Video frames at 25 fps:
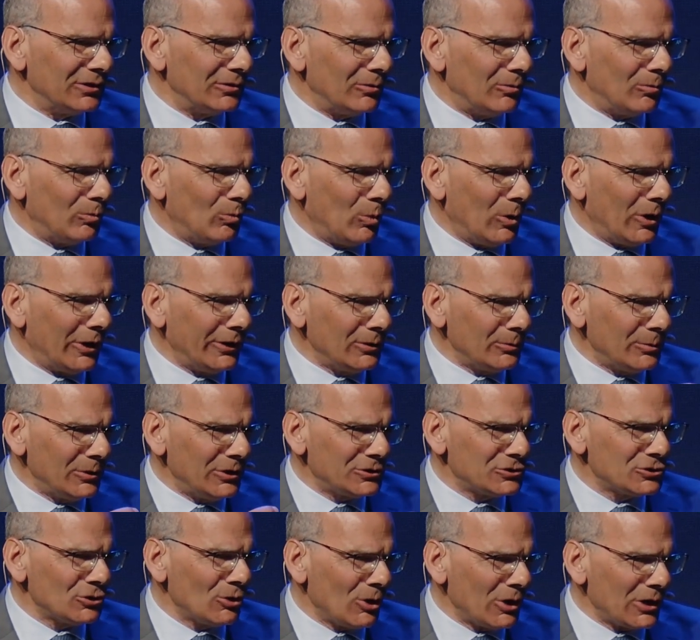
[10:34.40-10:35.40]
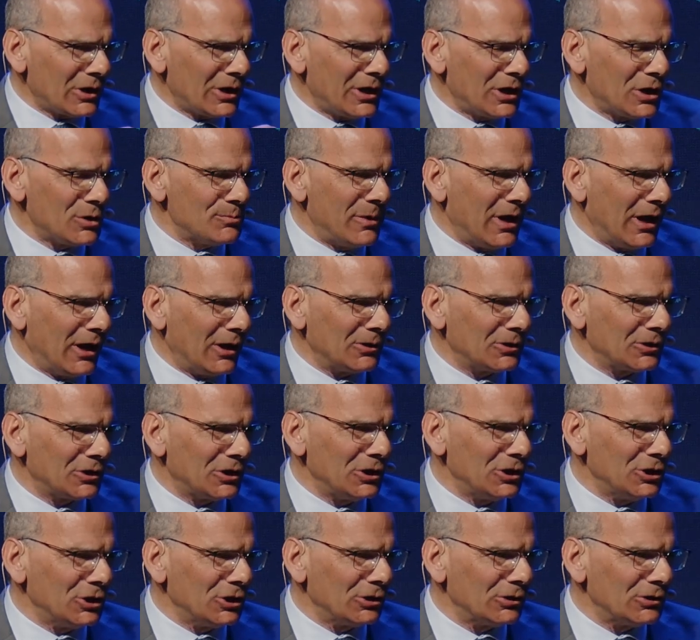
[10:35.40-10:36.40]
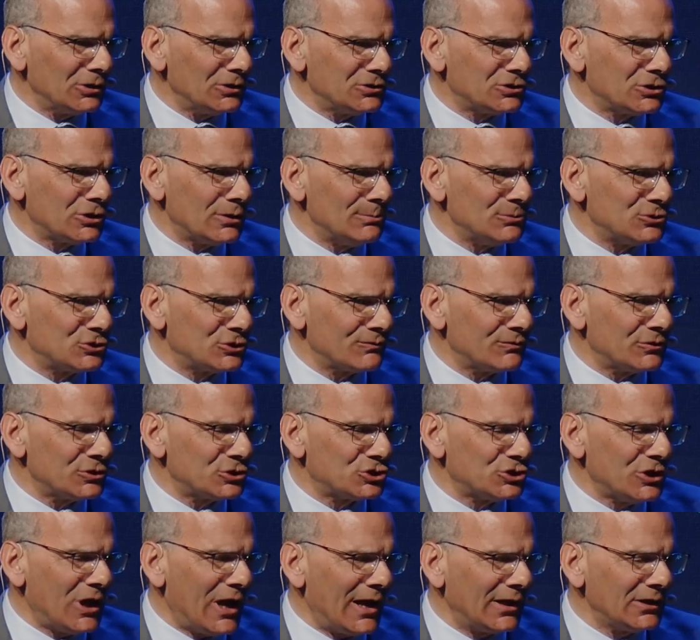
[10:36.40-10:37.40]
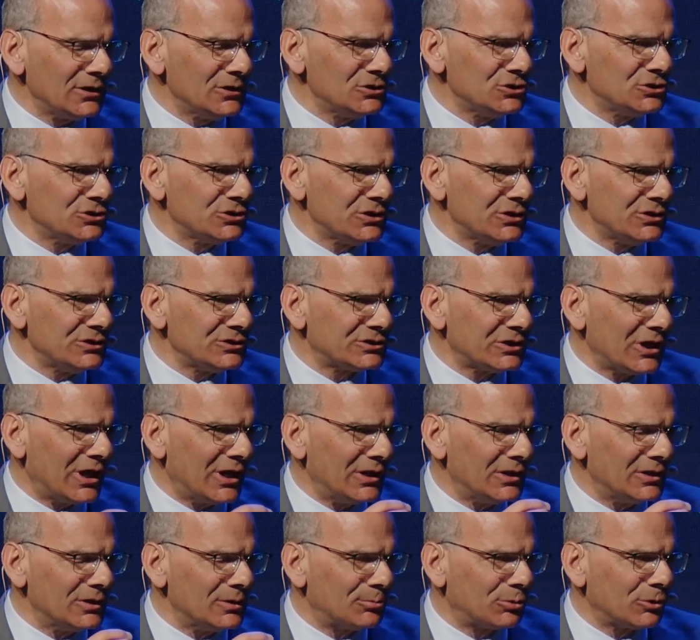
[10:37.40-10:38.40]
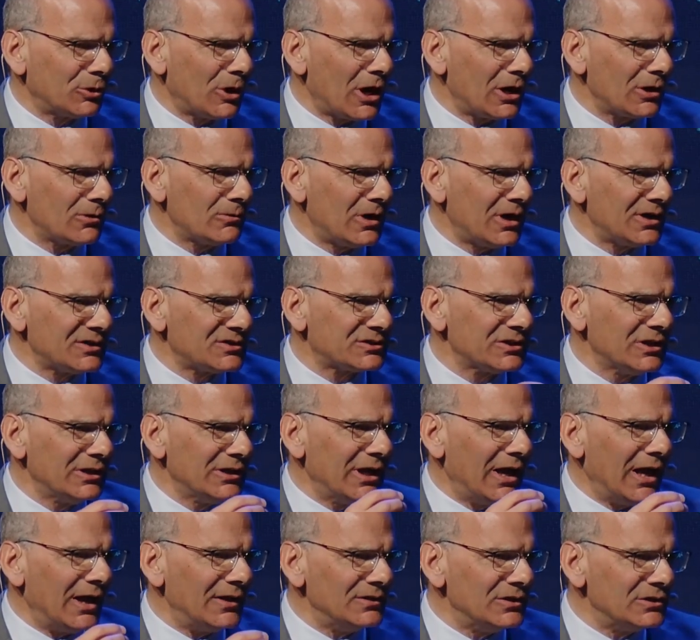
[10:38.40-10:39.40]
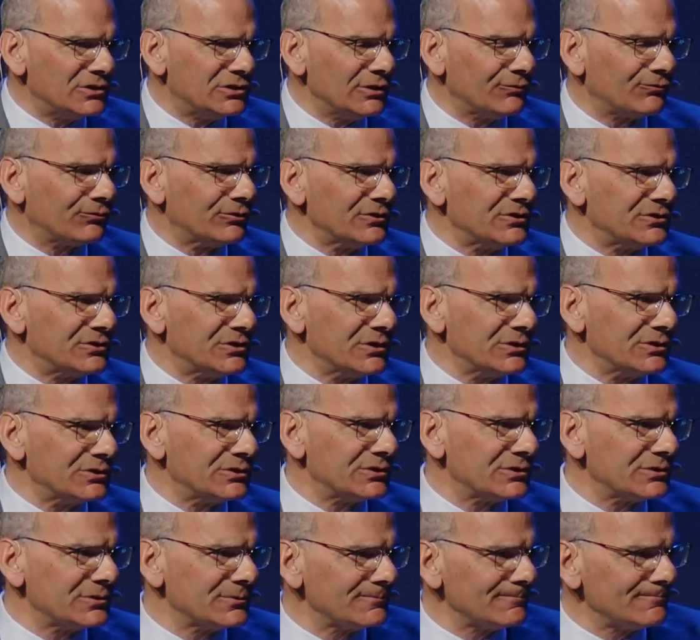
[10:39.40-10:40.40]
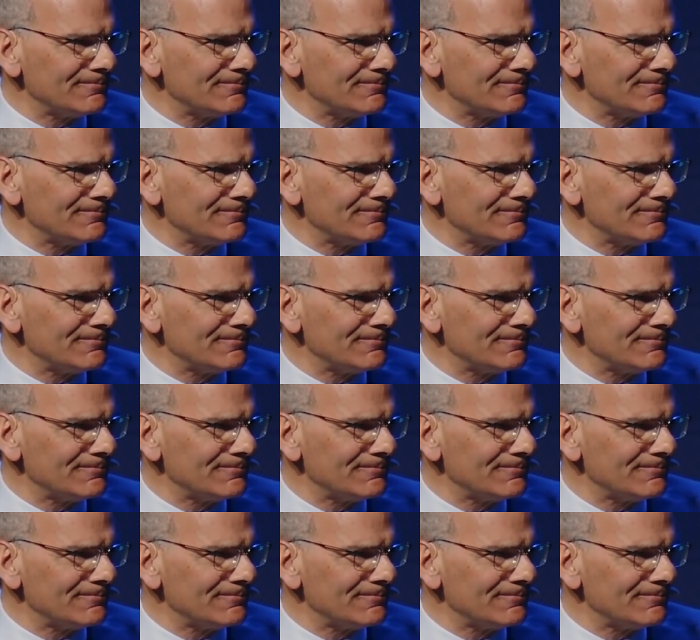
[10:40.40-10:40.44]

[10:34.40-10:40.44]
What are we talking about here in terms of the challenges and the progress and the differences?